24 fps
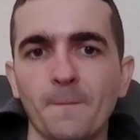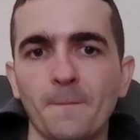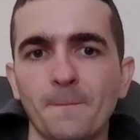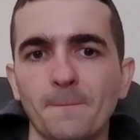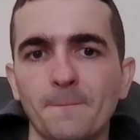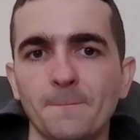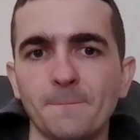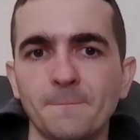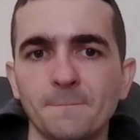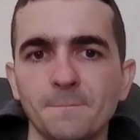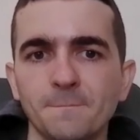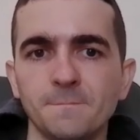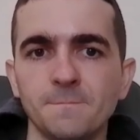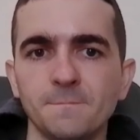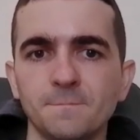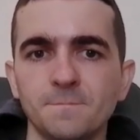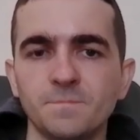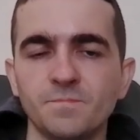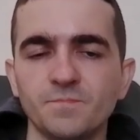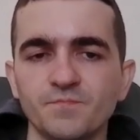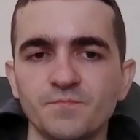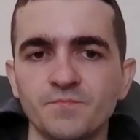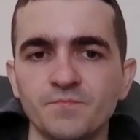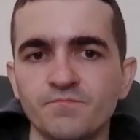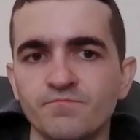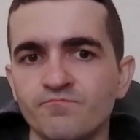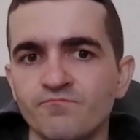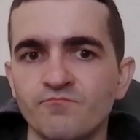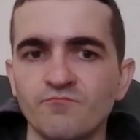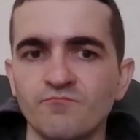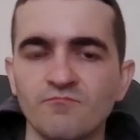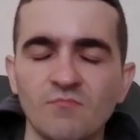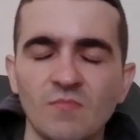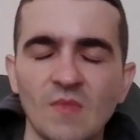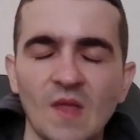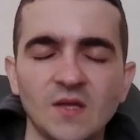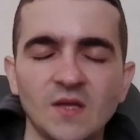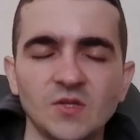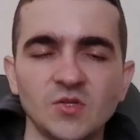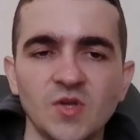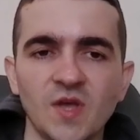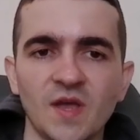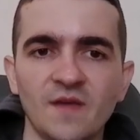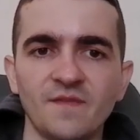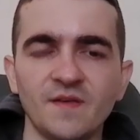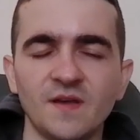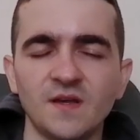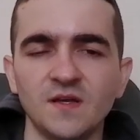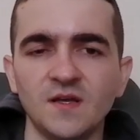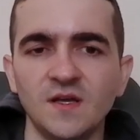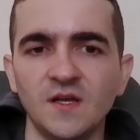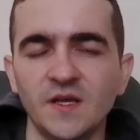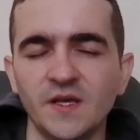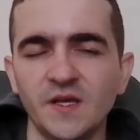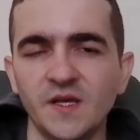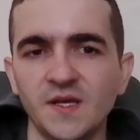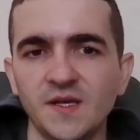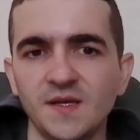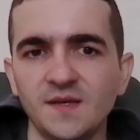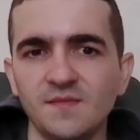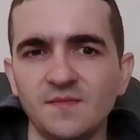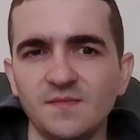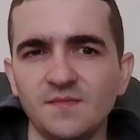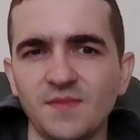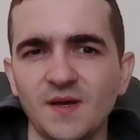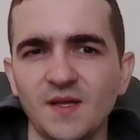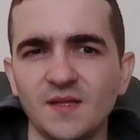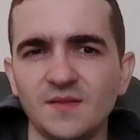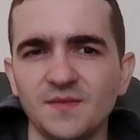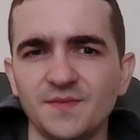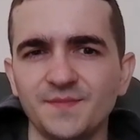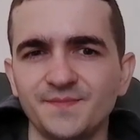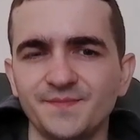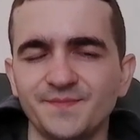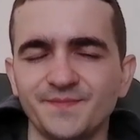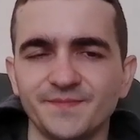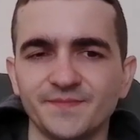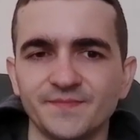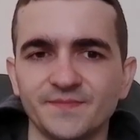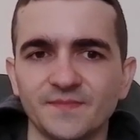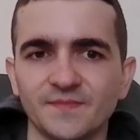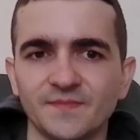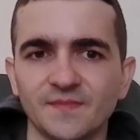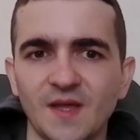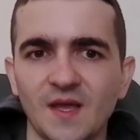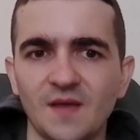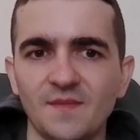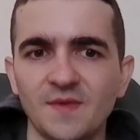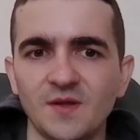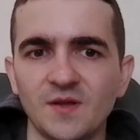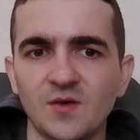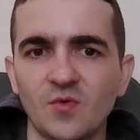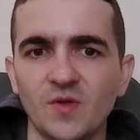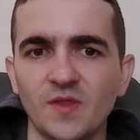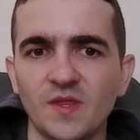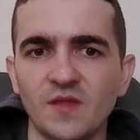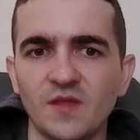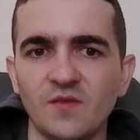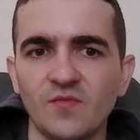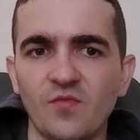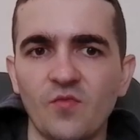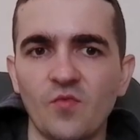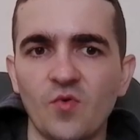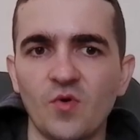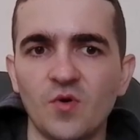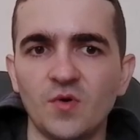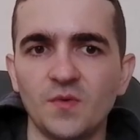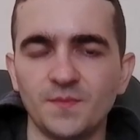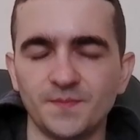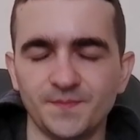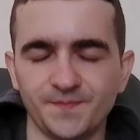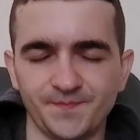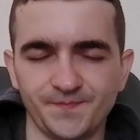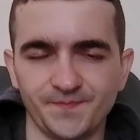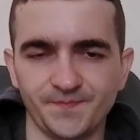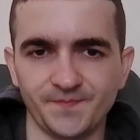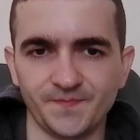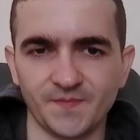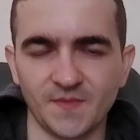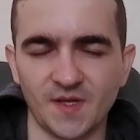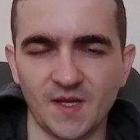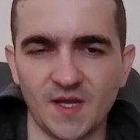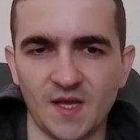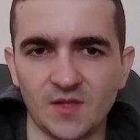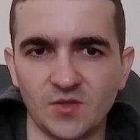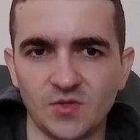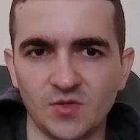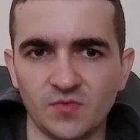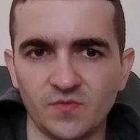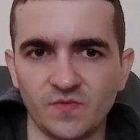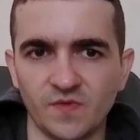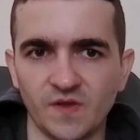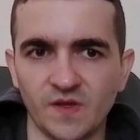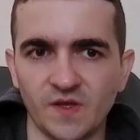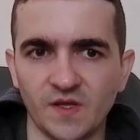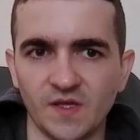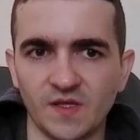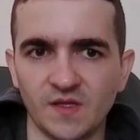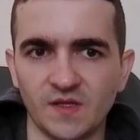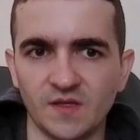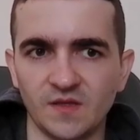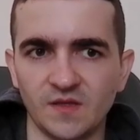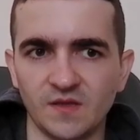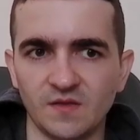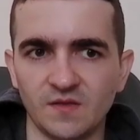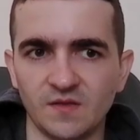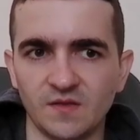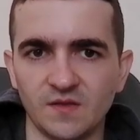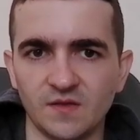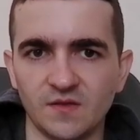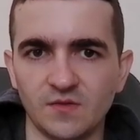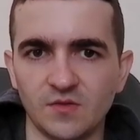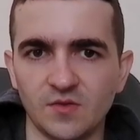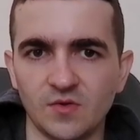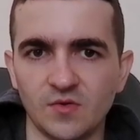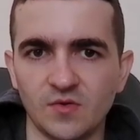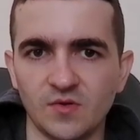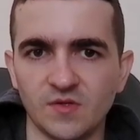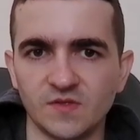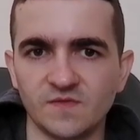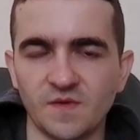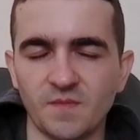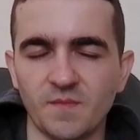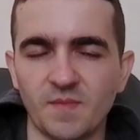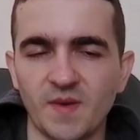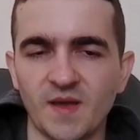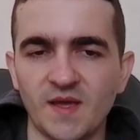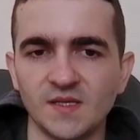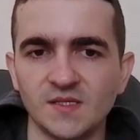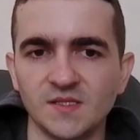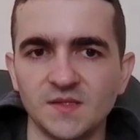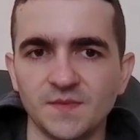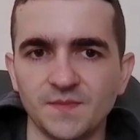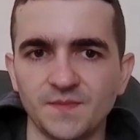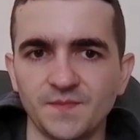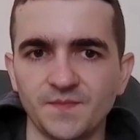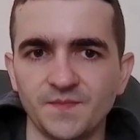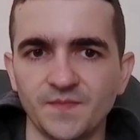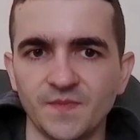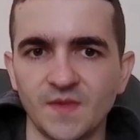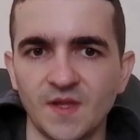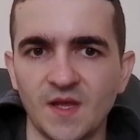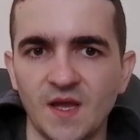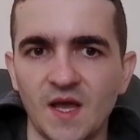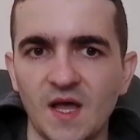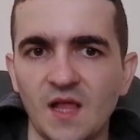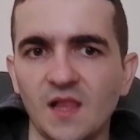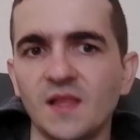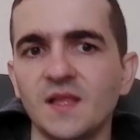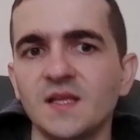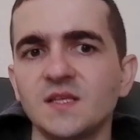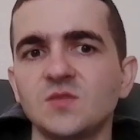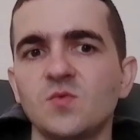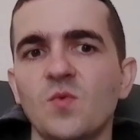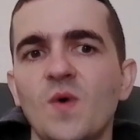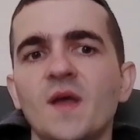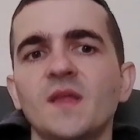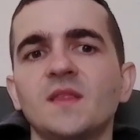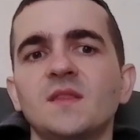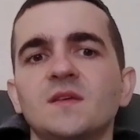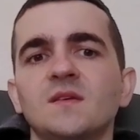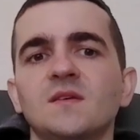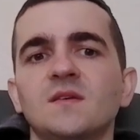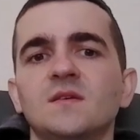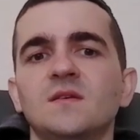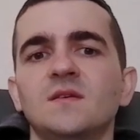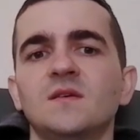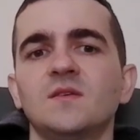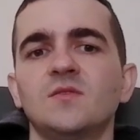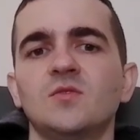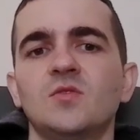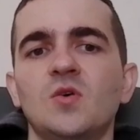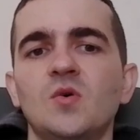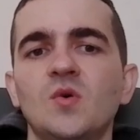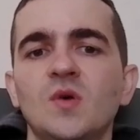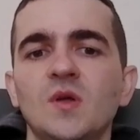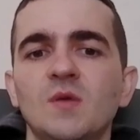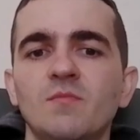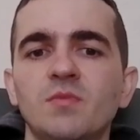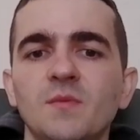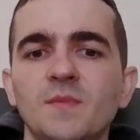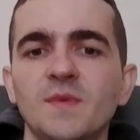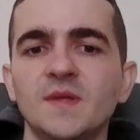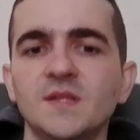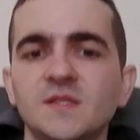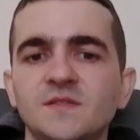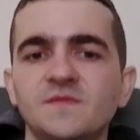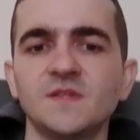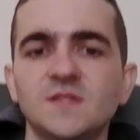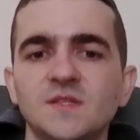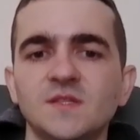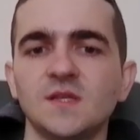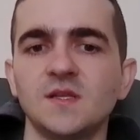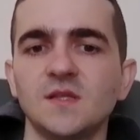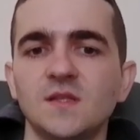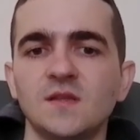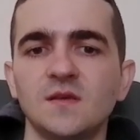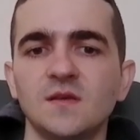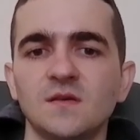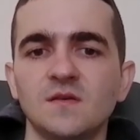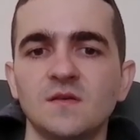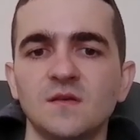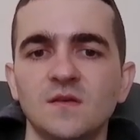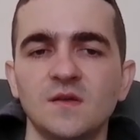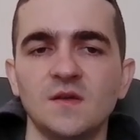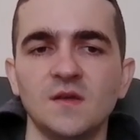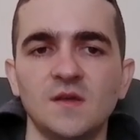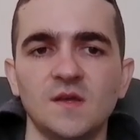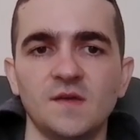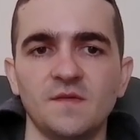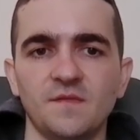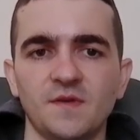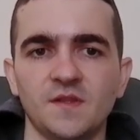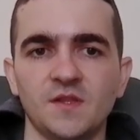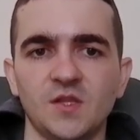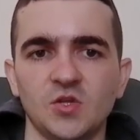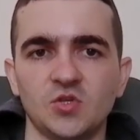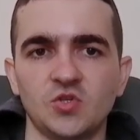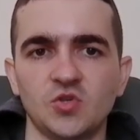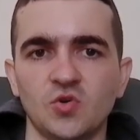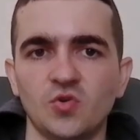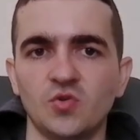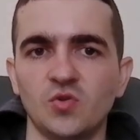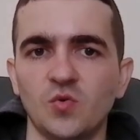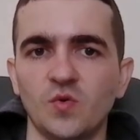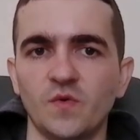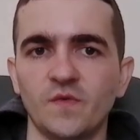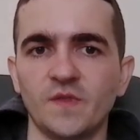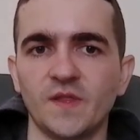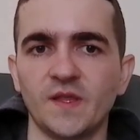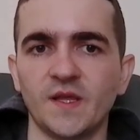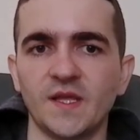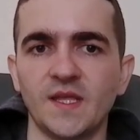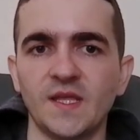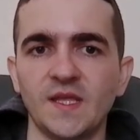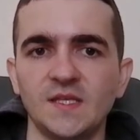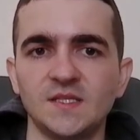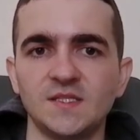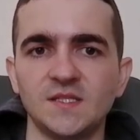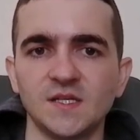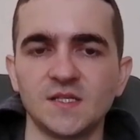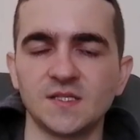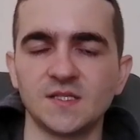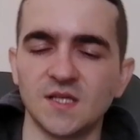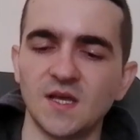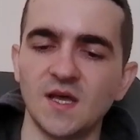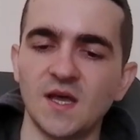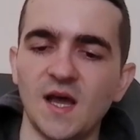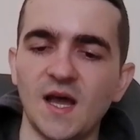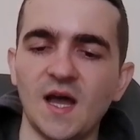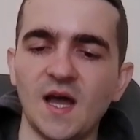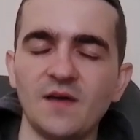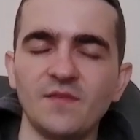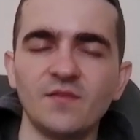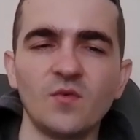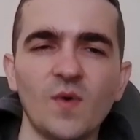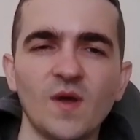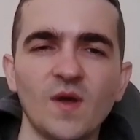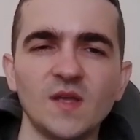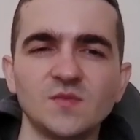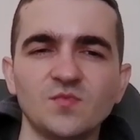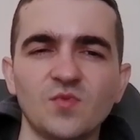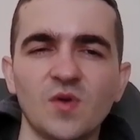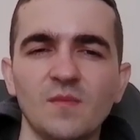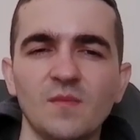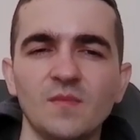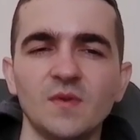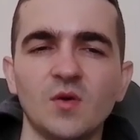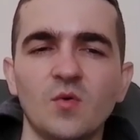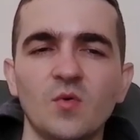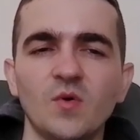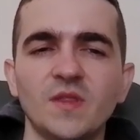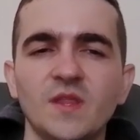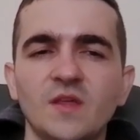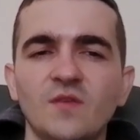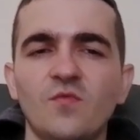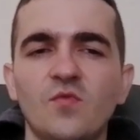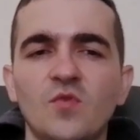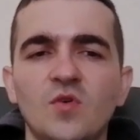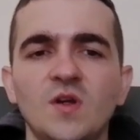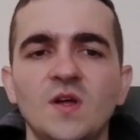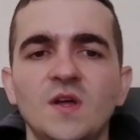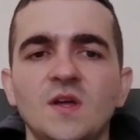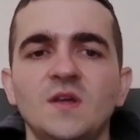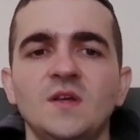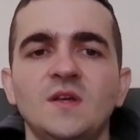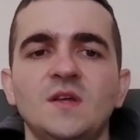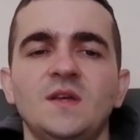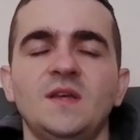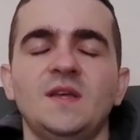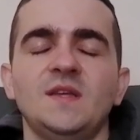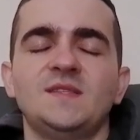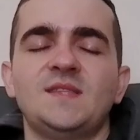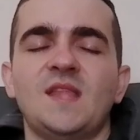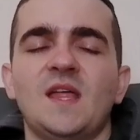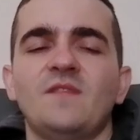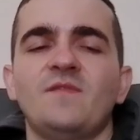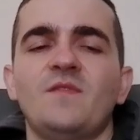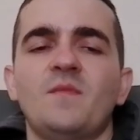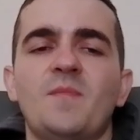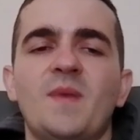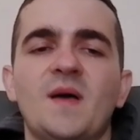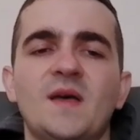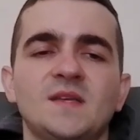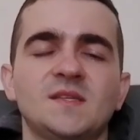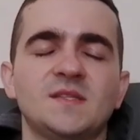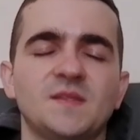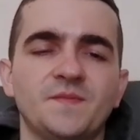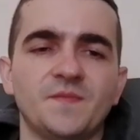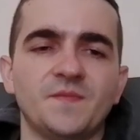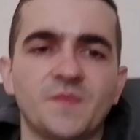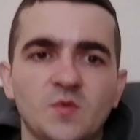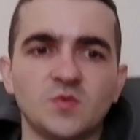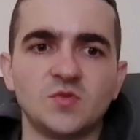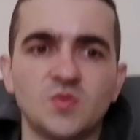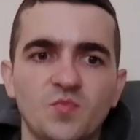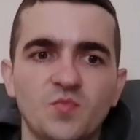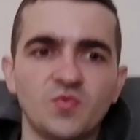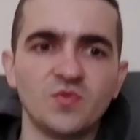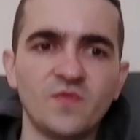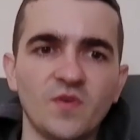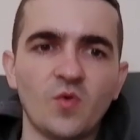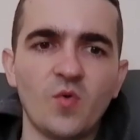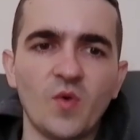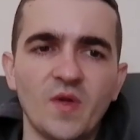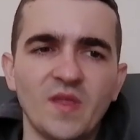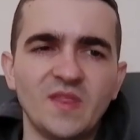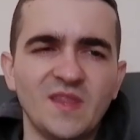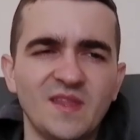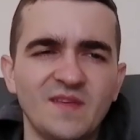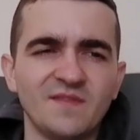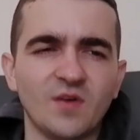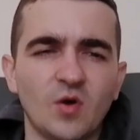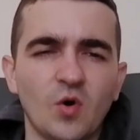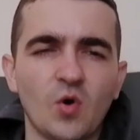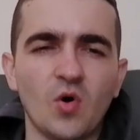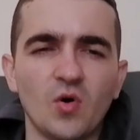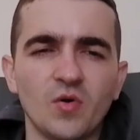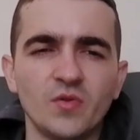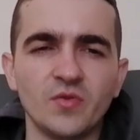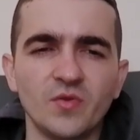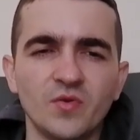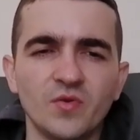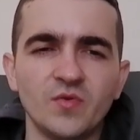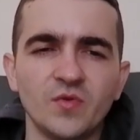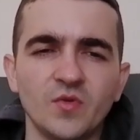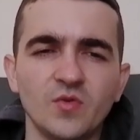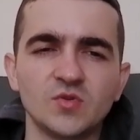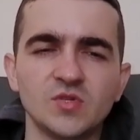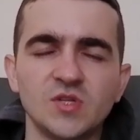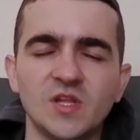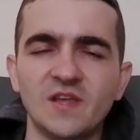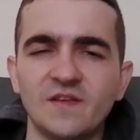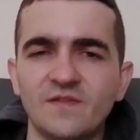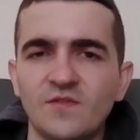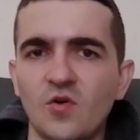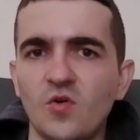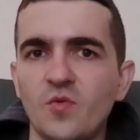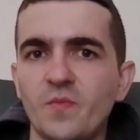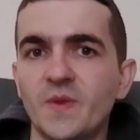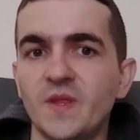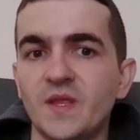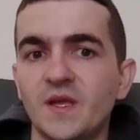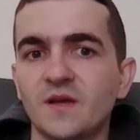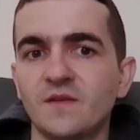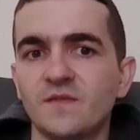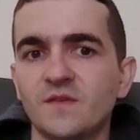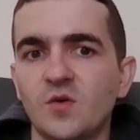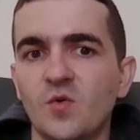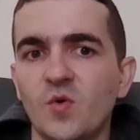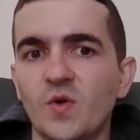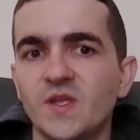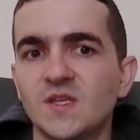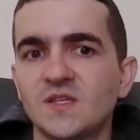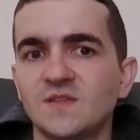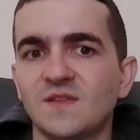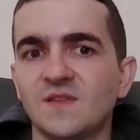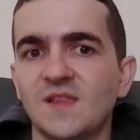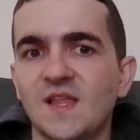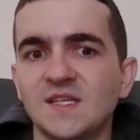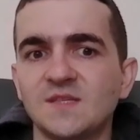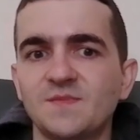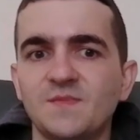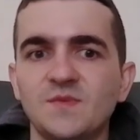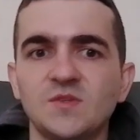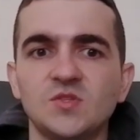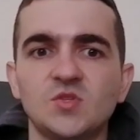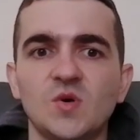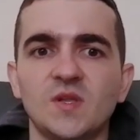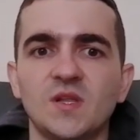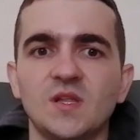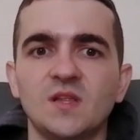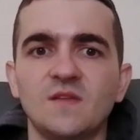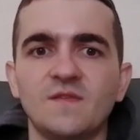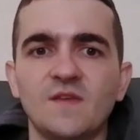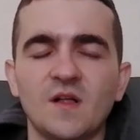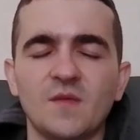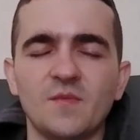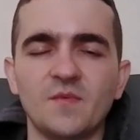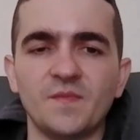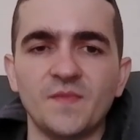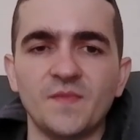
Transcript: So yeah, I think, but I mean, queen a4, I don't think, is the best, unless white, implements this idea that I showed you with like e6. Otherwise, probably queen a4 is not the best, because you put the queen in the corner. Usually in the opening, the queen is the last piece you want to develop.